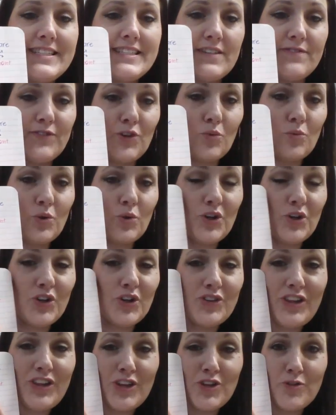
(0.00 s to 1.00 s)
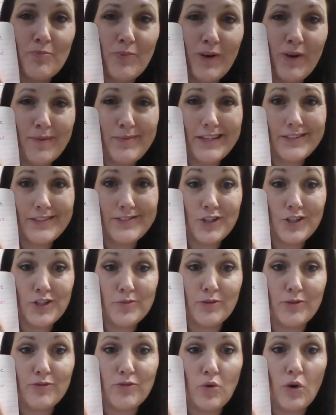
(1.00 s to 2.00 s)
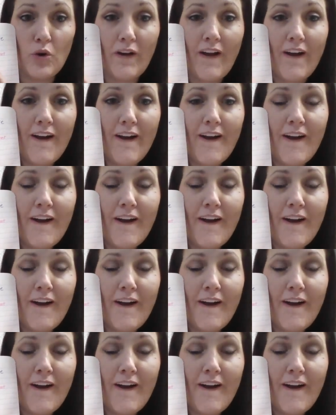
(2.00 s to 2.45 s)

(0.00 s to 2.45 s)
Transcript: Different word that you probably haven't heard before.